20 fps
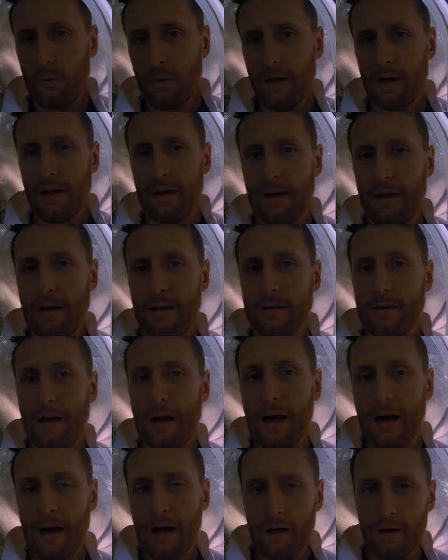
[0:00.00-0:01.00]
When it is
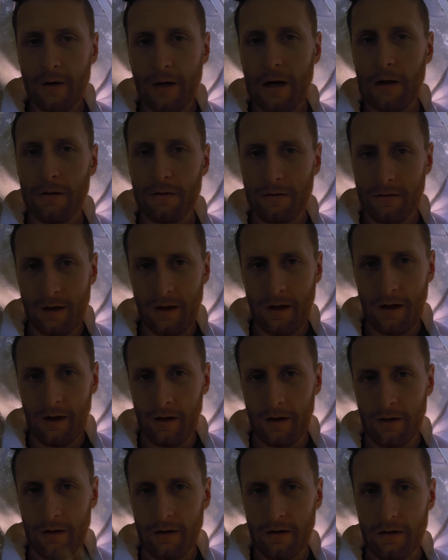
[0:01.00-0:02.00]
hotter
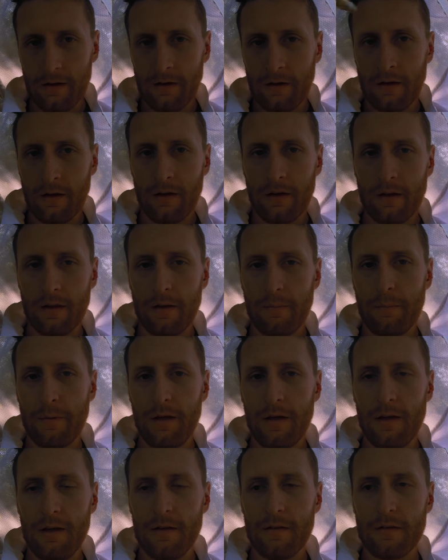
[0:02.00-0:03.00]
outside, the
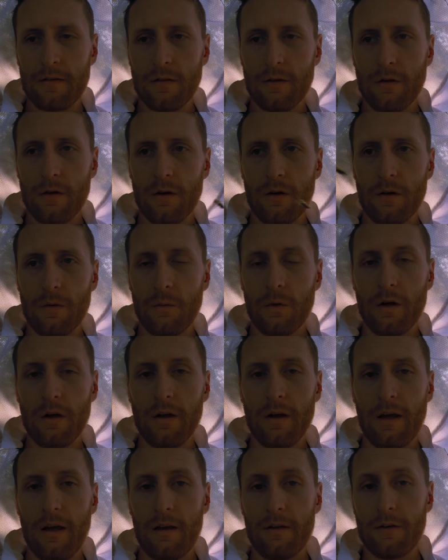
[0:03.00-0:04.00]
bees
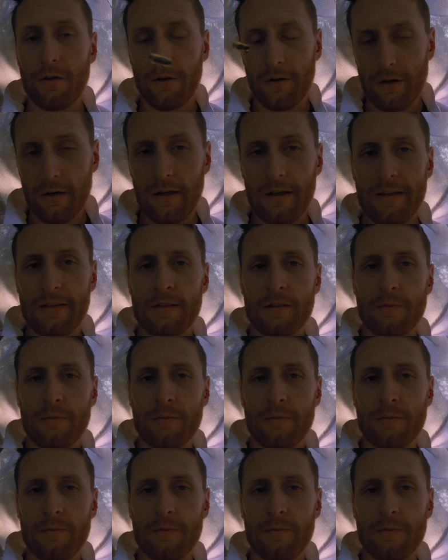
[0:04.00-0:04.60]
will internally